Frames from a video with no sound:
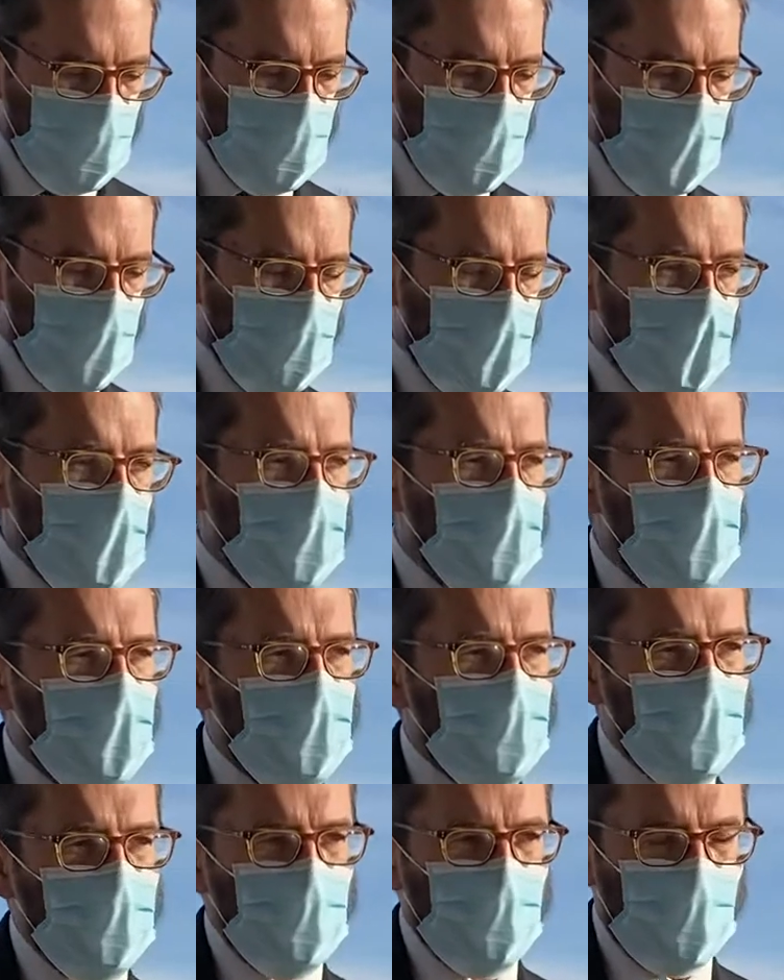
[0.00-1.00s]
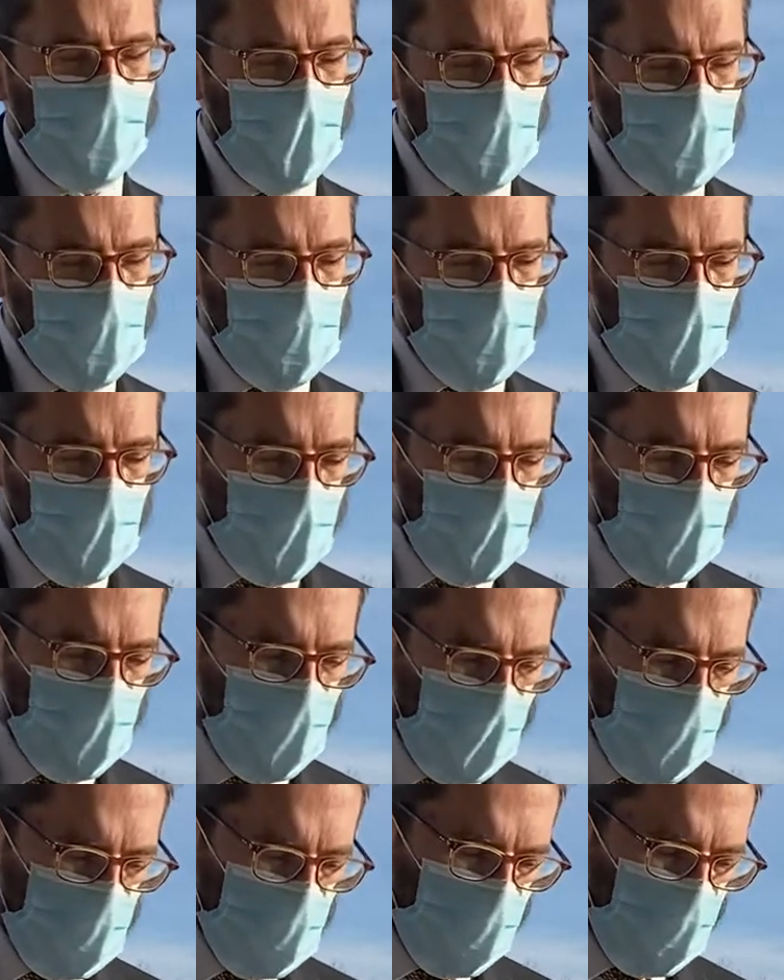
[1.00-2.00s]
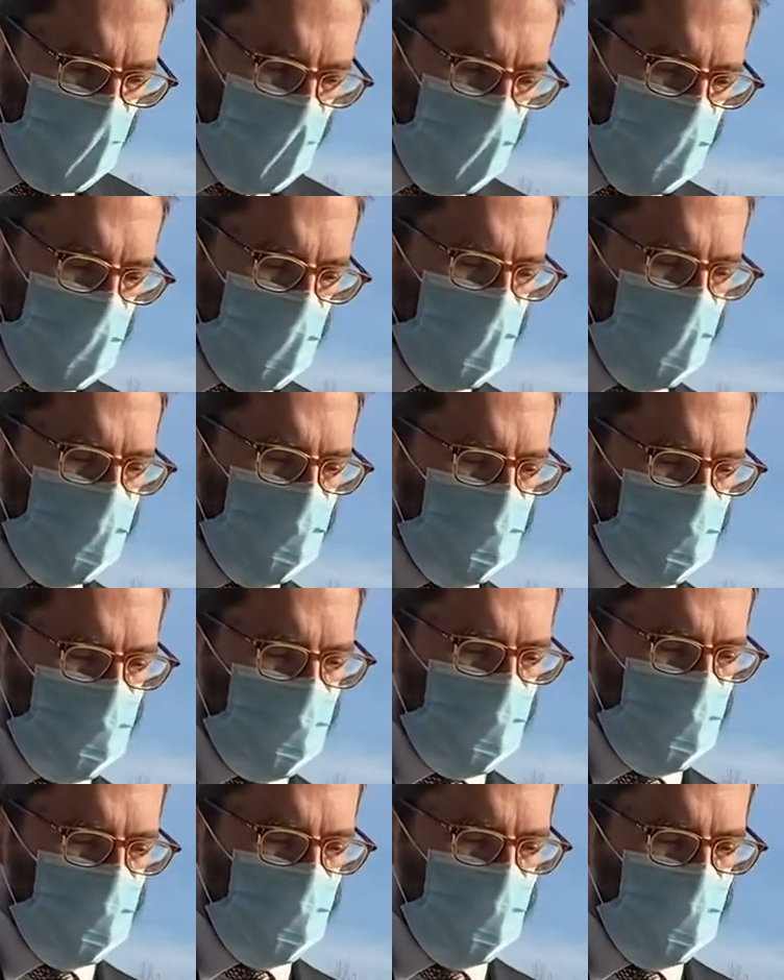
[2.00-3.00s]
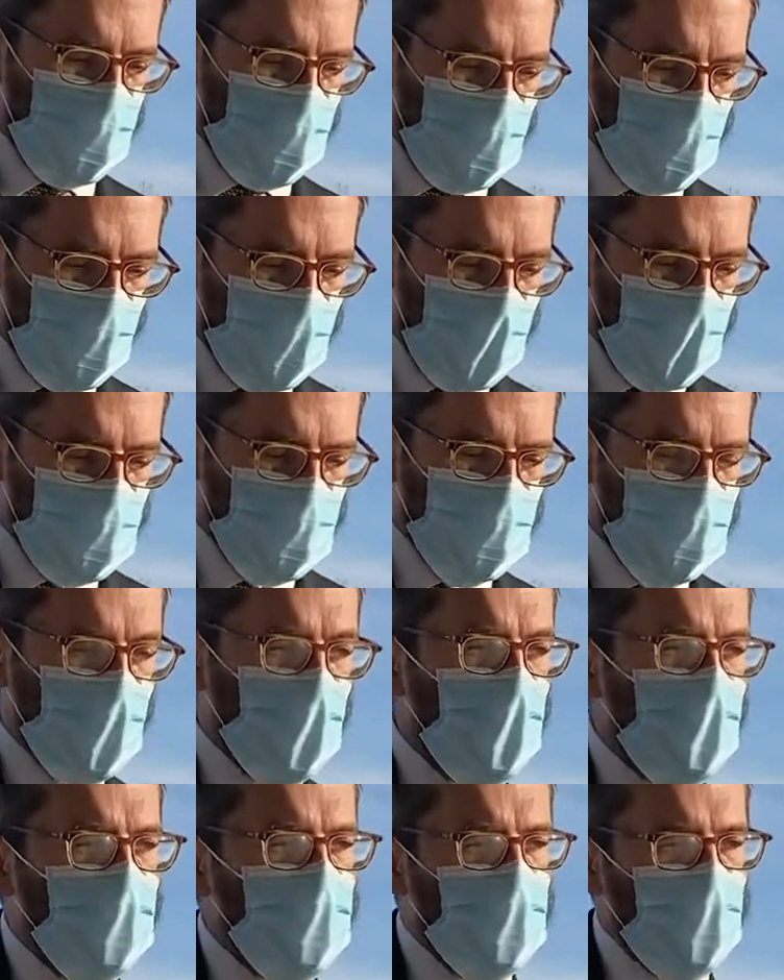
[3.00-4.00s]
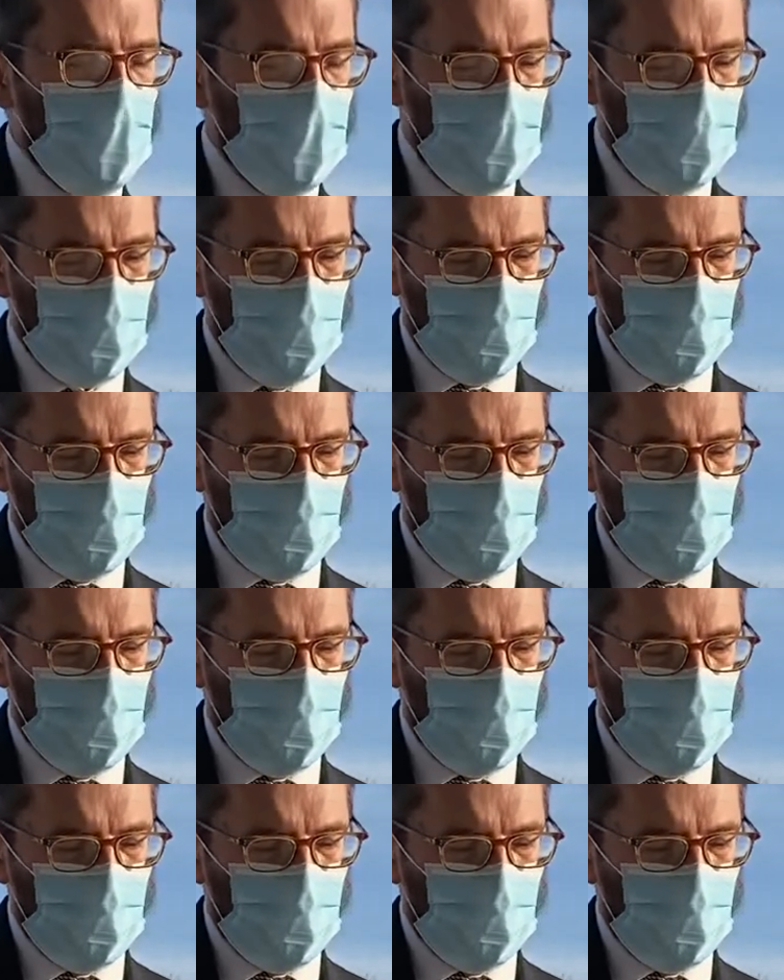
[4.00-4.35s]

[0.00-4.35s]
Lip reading: life is something you have to plan for. You have to work for it.